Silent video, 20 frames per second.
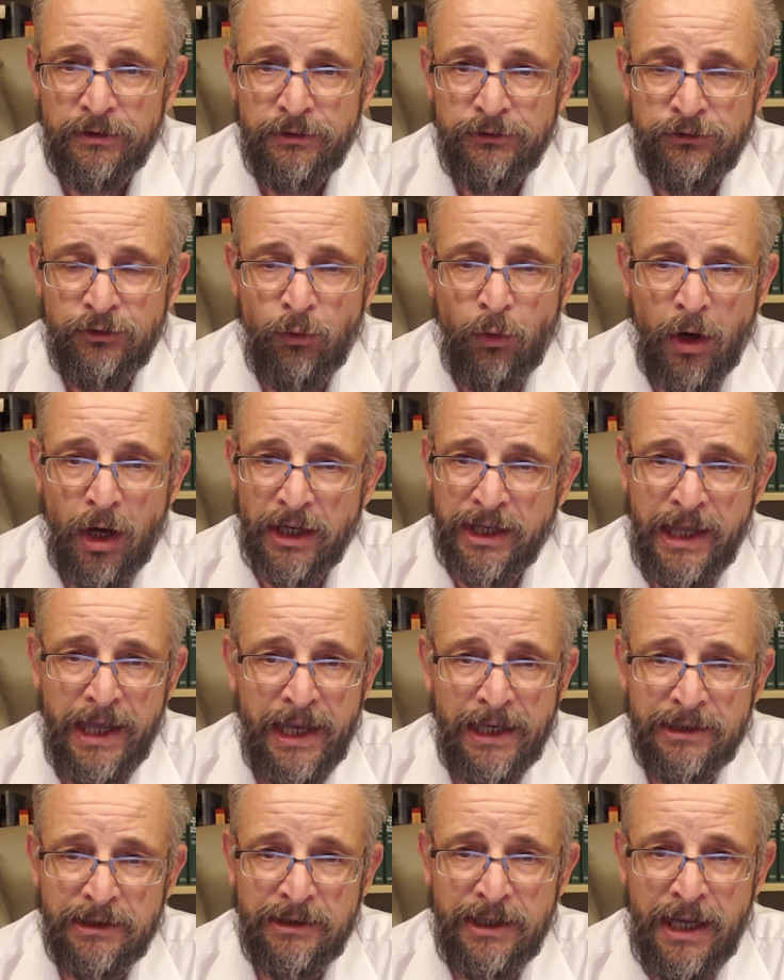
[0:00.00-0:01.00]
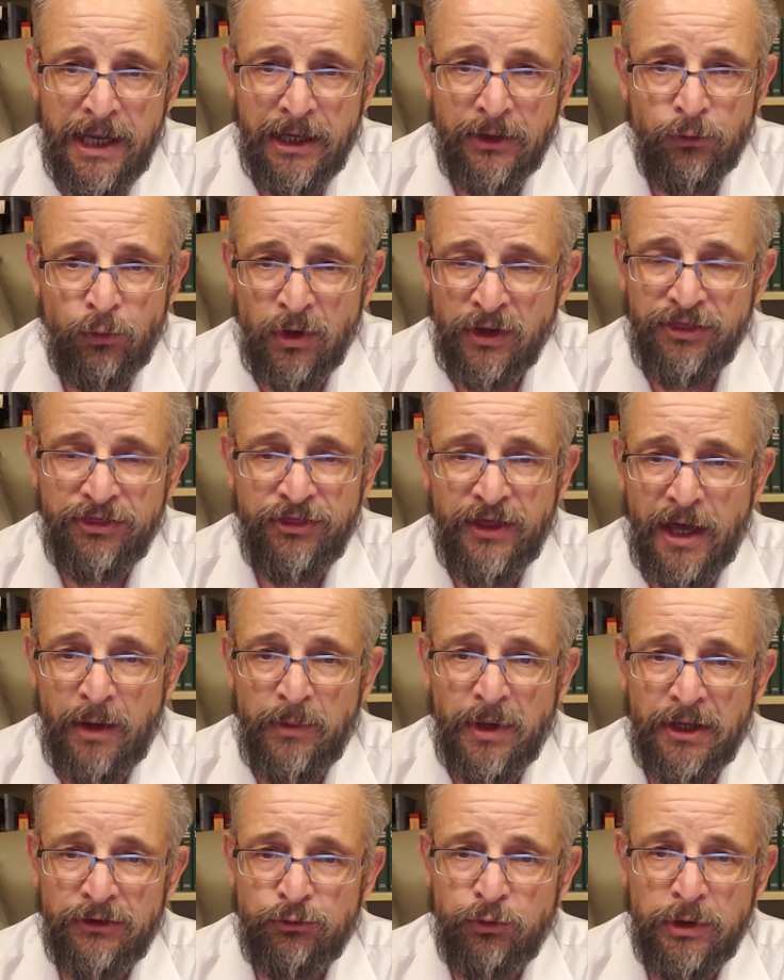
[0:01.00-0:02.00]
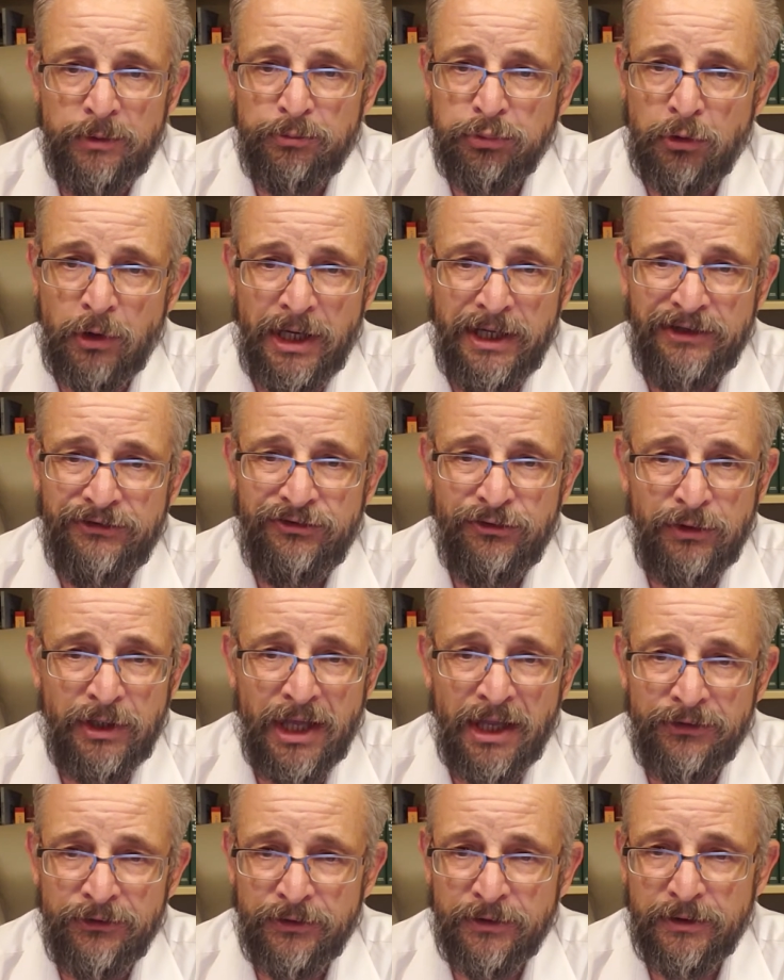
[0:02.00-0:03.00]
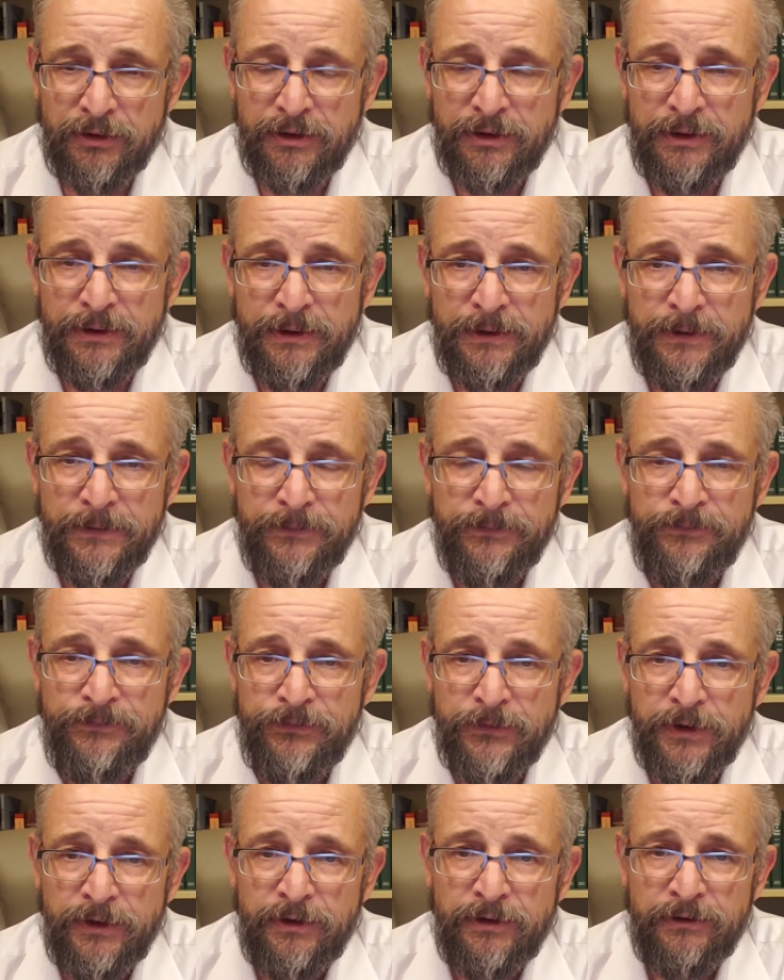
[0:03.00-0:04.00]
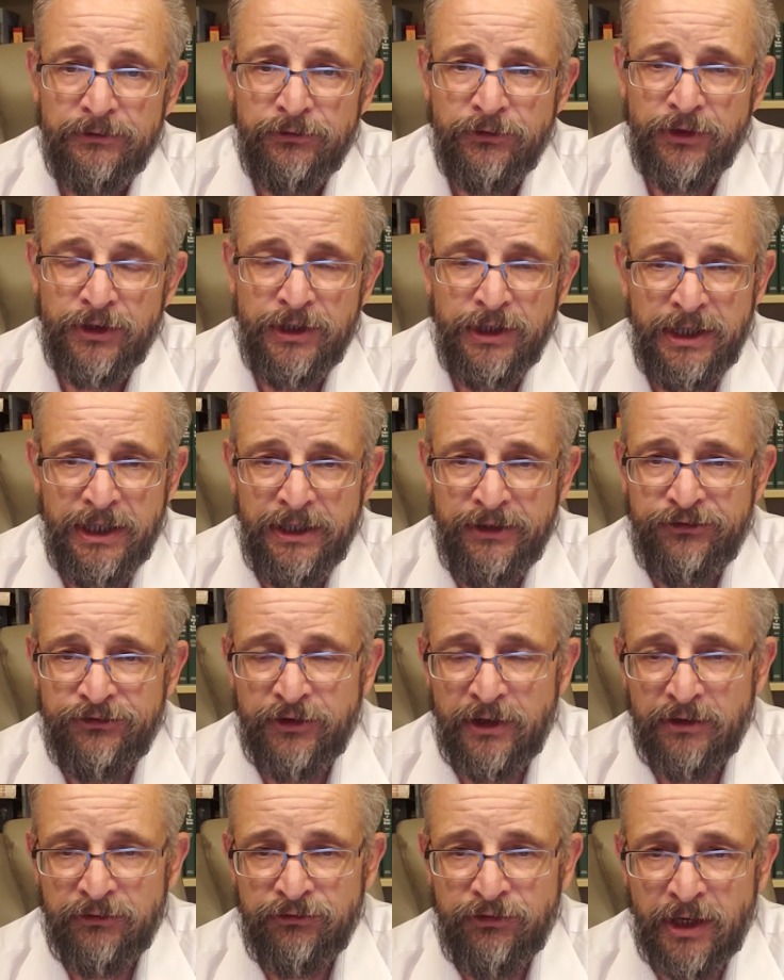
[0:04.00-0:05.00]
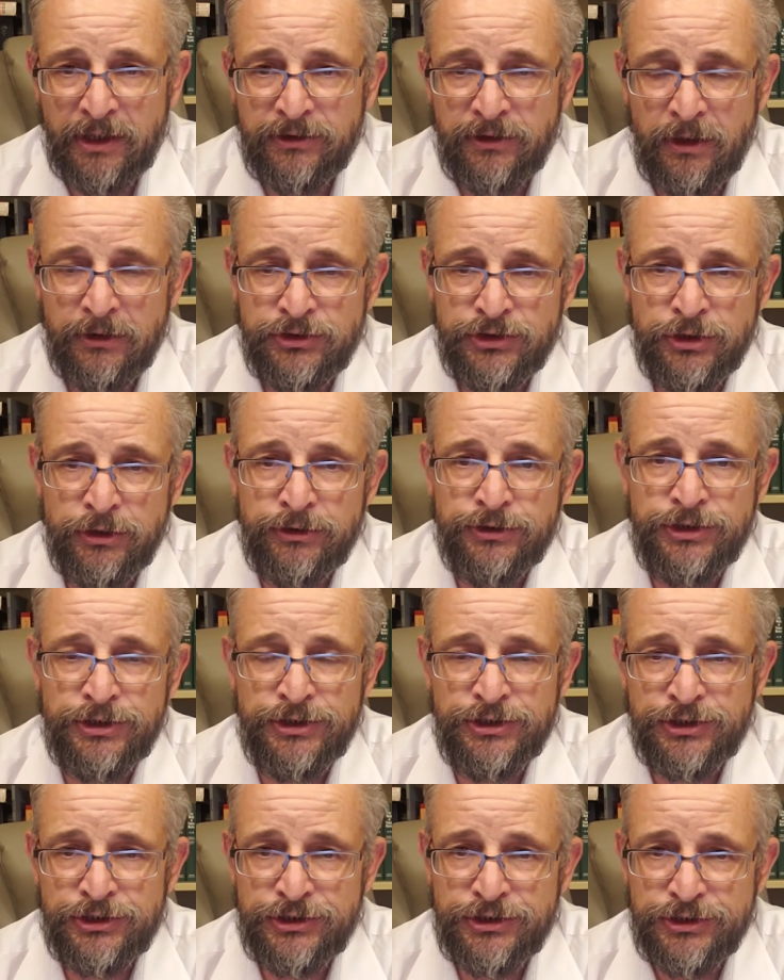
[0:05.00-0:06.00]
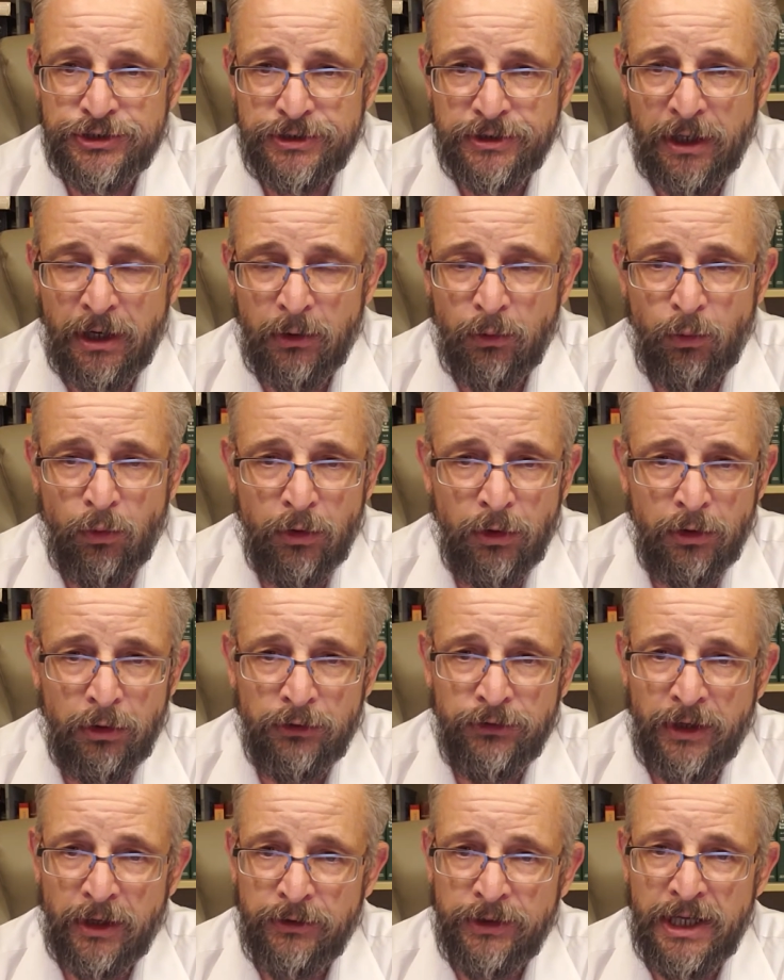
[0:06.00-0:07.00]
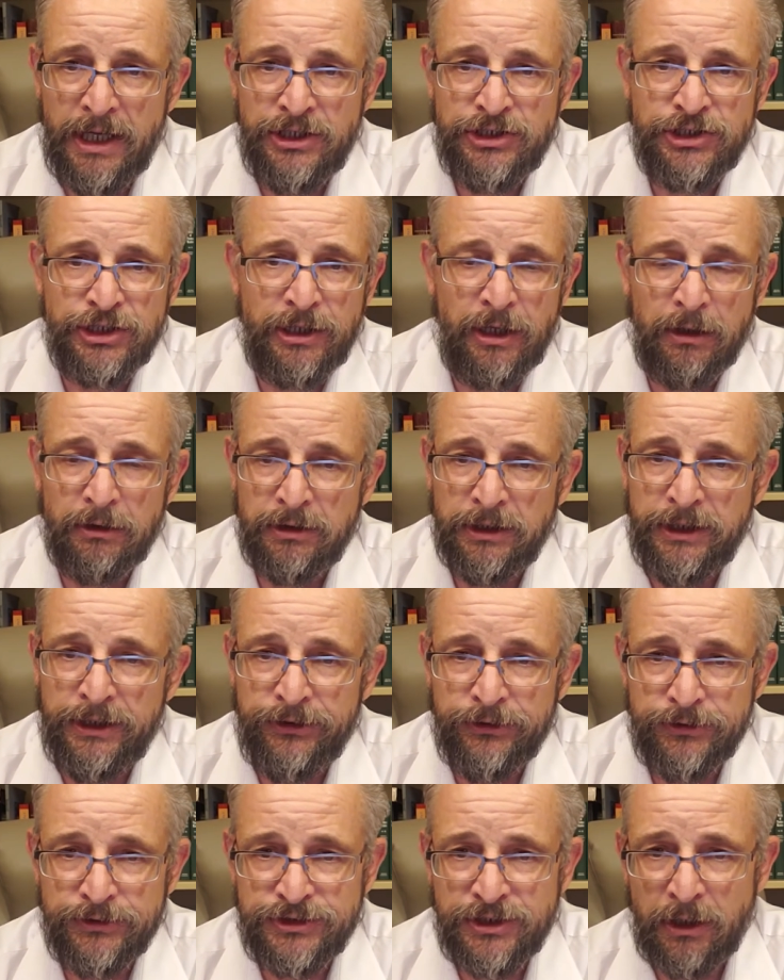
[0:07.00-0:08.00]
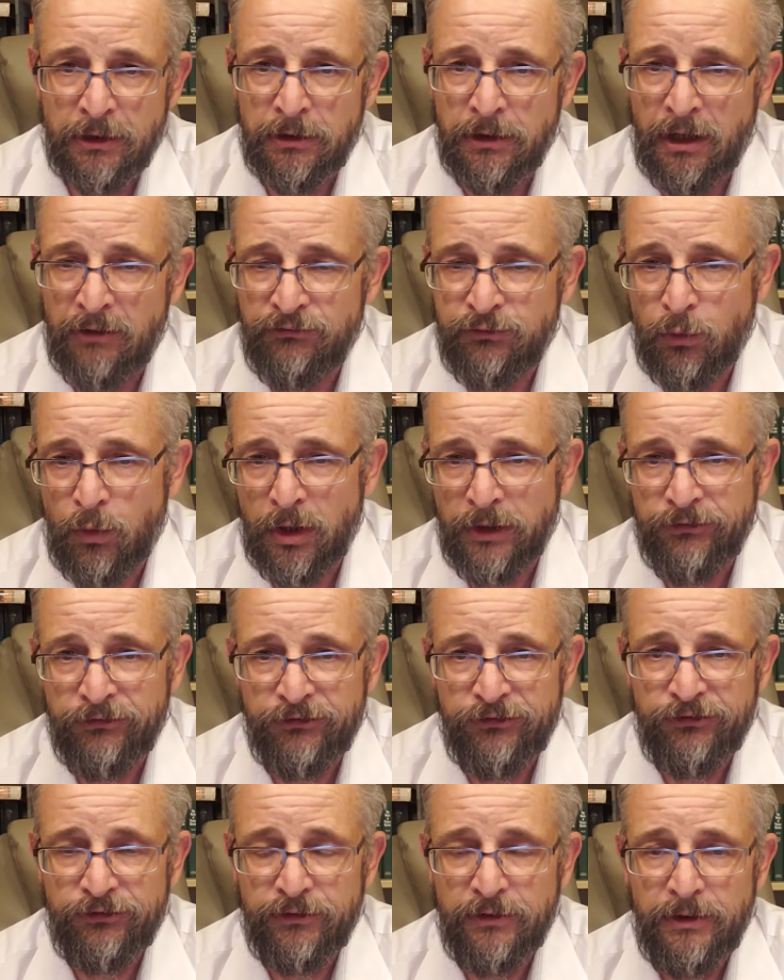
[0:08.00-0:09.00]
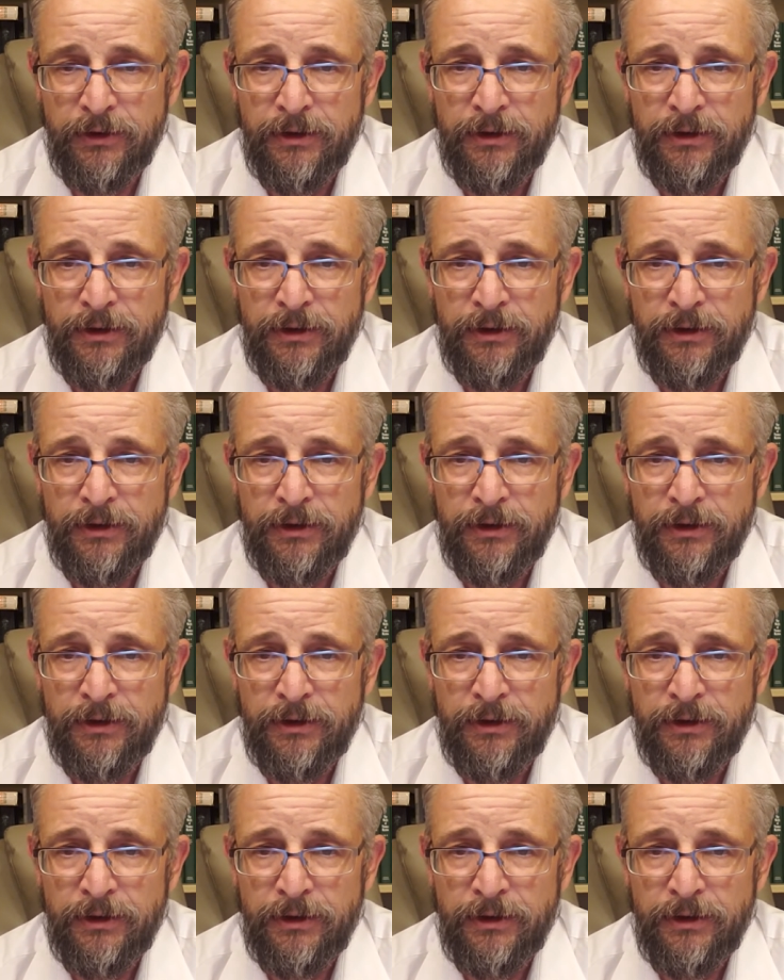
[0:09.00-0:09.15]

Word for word: To walk hand in hand with them as we pray together for the needs that affect our churches, our world, our nation, our leaders, our loved ones.